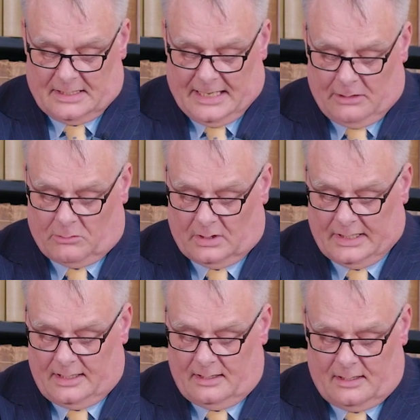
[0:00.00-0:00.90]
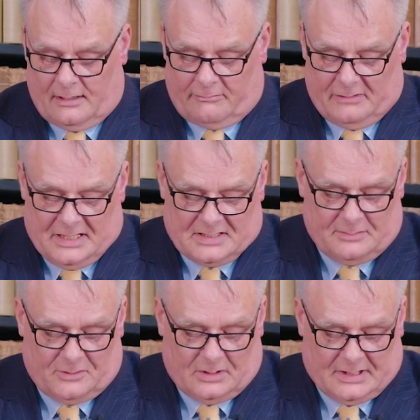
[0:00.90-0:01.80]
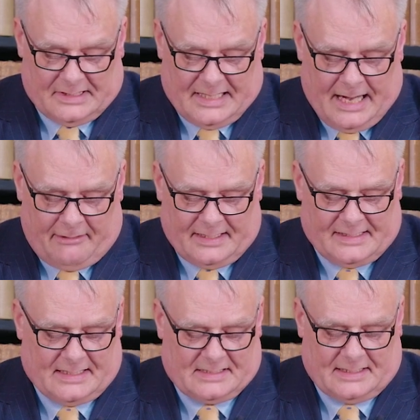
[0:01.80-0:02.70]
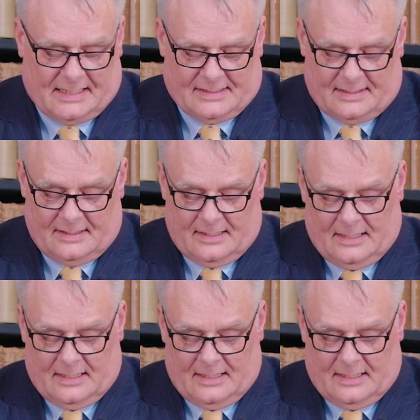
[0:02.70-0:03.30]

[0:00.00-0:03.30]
Equally, a reasonable and caring testator